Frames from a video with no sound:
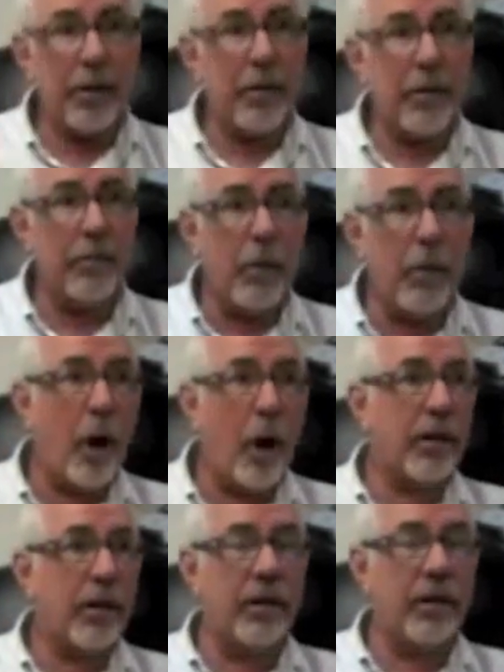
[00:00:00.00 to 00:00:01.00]
we
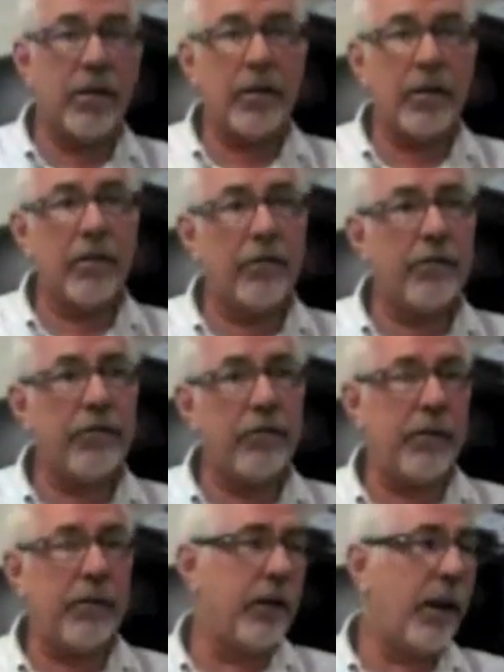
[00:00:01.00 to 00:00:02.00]
bought
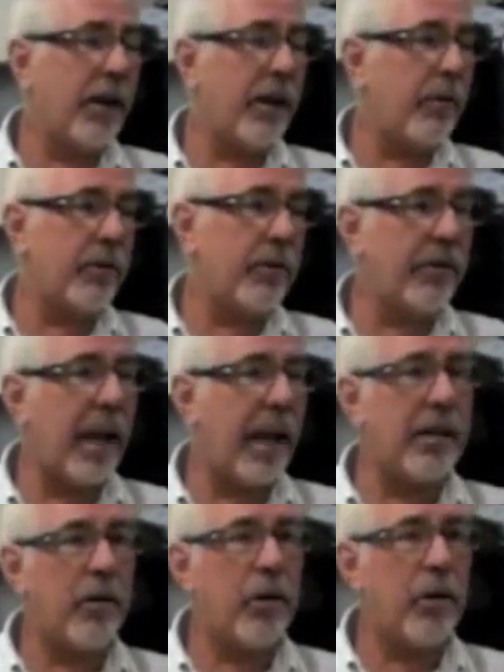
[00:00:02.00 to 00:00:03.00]
you know, I think it was a
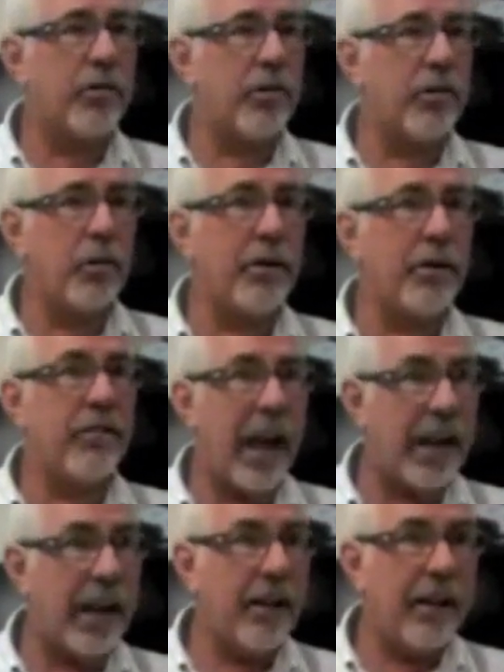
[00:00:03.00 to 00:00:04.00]
10-year-old Suzuki
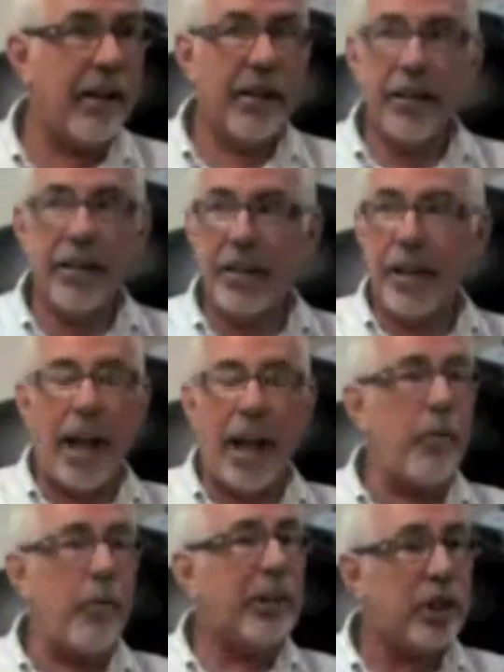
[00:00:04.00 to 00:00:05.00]
van,
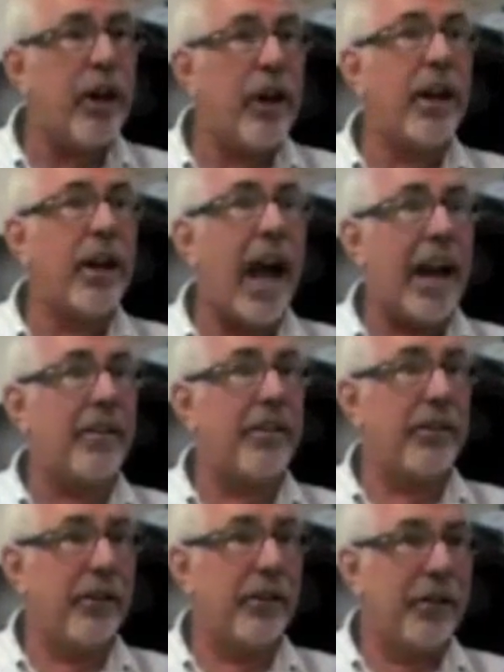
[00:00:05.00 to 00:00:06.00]
and we shared that.
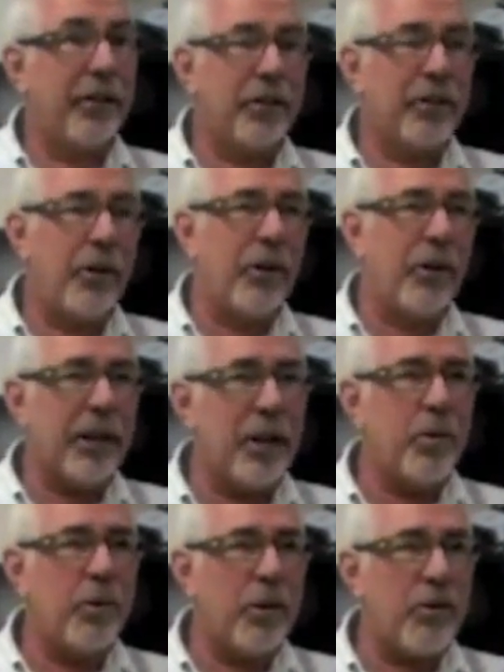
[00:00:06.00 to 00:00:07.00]
So he
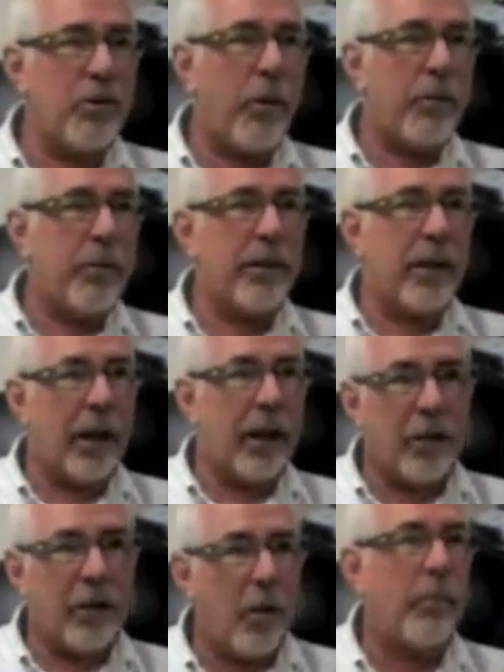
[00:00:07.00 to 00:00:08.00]
used to drop me
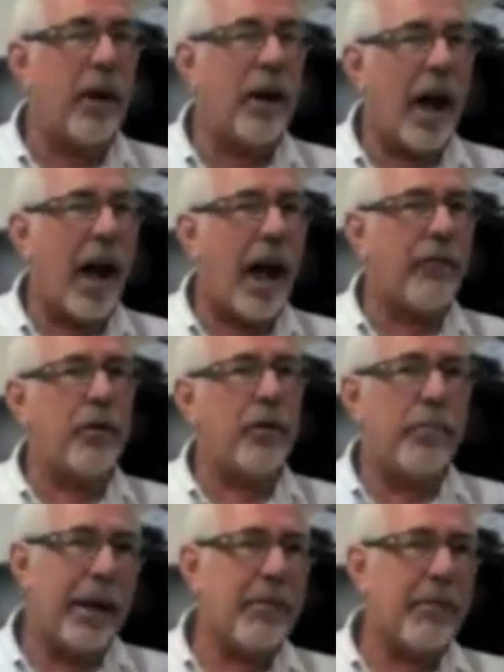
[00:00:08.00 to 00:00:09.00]
at home on an afternoon
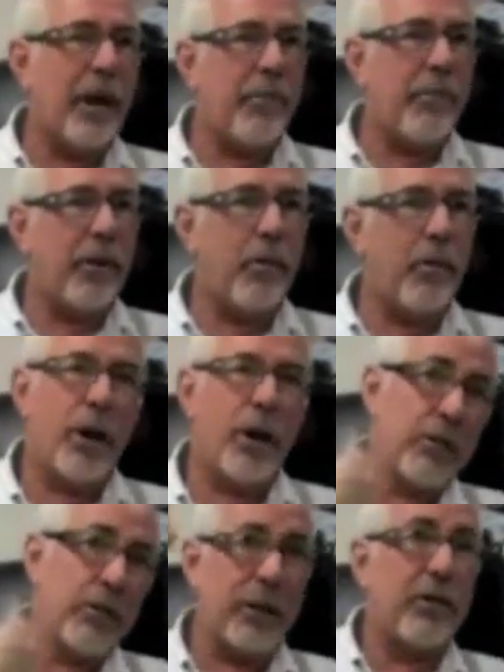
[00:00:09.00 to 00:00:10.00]
and pick me up on a
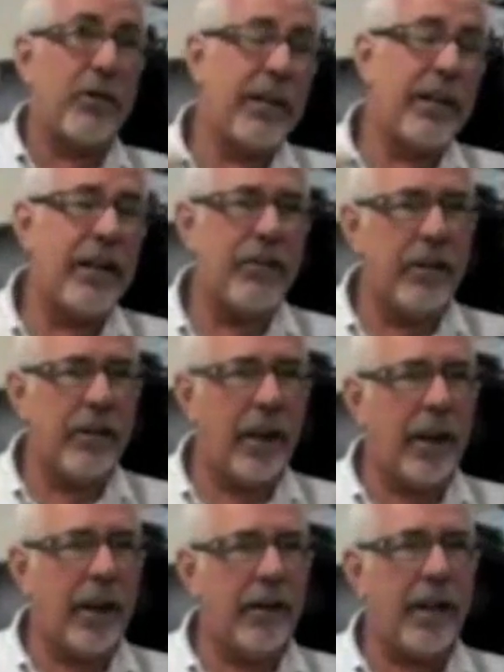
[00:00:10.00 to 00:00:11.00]
morning, just because he lived.
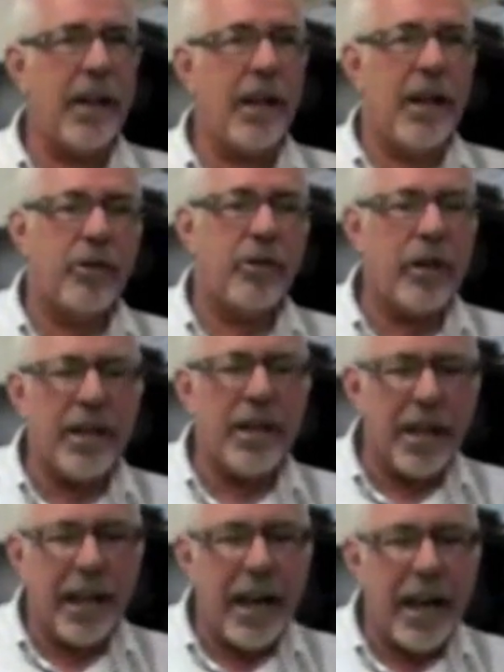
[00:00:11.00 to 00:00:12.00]
So
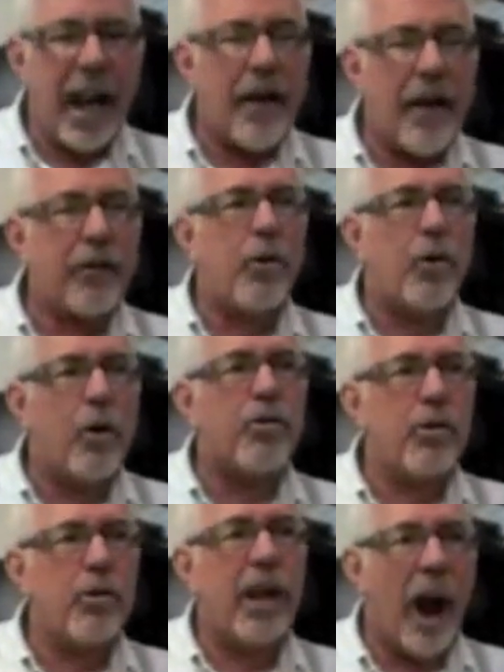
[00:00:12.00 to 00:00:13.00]
you kind of have to go
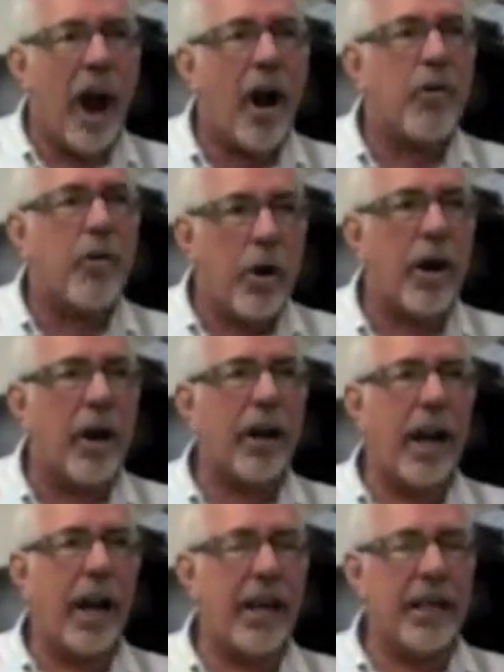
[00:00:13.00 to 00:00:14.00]
through the hard work,
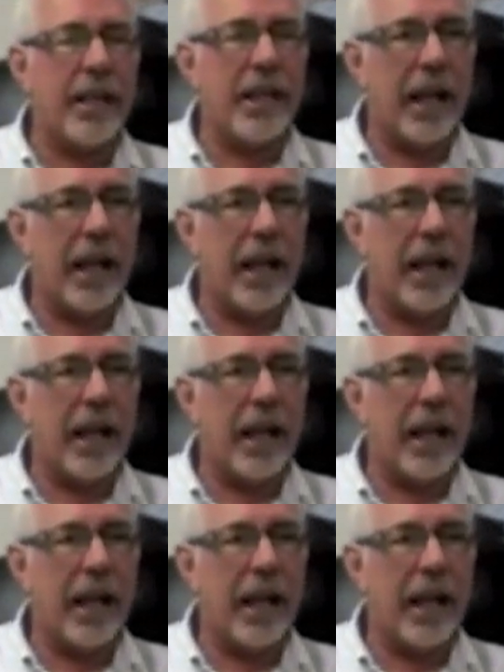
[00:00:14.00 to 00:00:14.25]
and